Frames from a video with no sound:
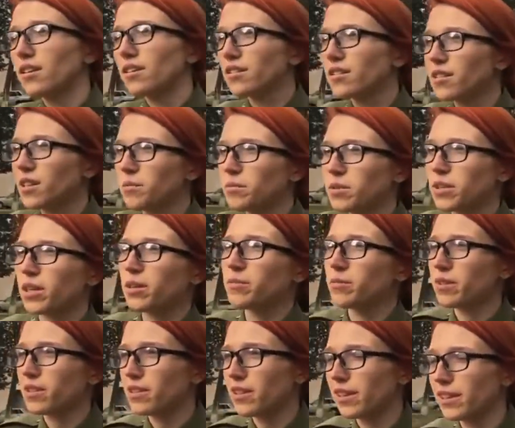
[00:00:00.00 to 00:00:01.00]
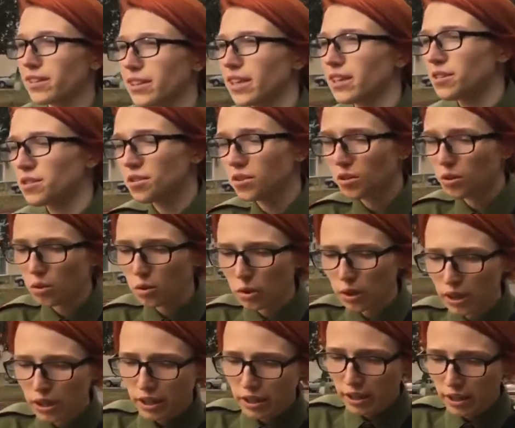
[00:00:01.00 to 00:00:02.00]
sometimes it's like that. So,
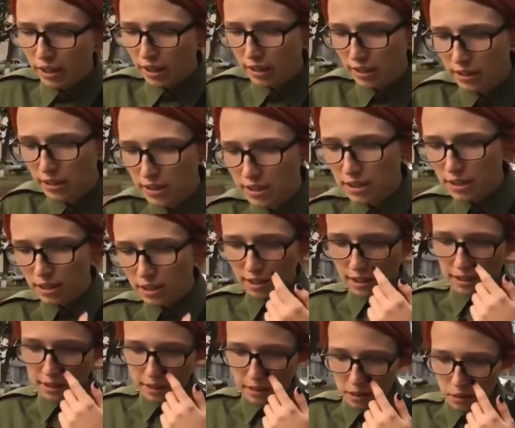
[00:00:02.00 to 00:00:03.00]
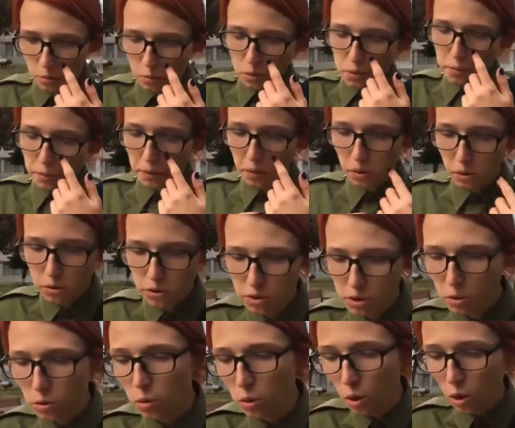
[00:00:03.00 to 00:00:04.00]
and uh, women
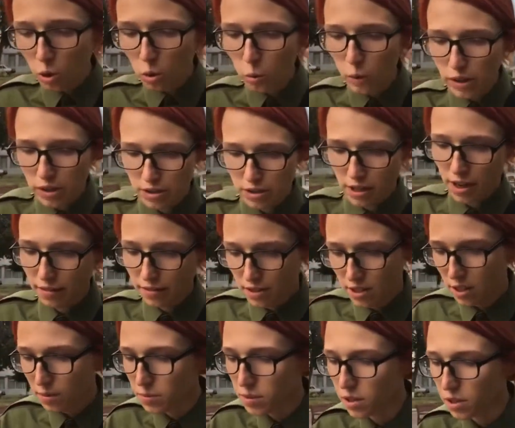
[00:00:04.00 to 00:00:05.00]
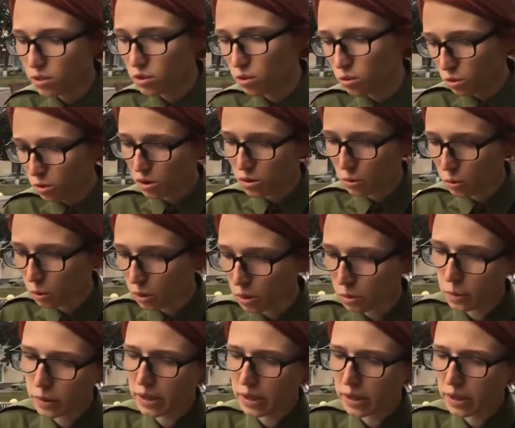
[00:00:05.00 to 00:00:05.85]
also always have something to do at war.